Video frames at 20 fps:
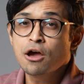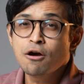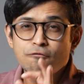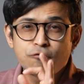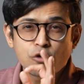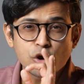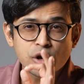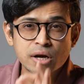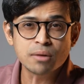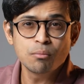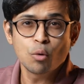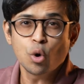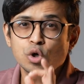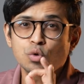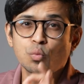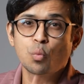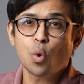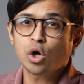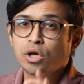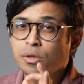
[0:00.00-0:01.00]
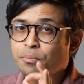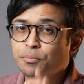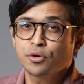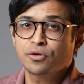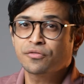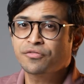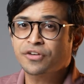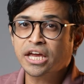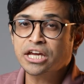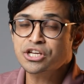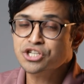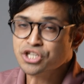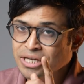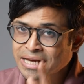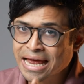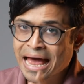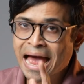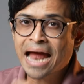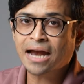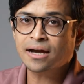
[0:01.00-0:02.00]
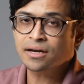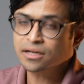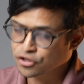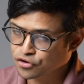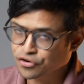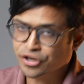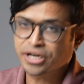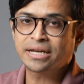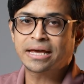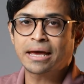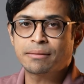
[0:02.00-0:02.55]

for remote water purification and green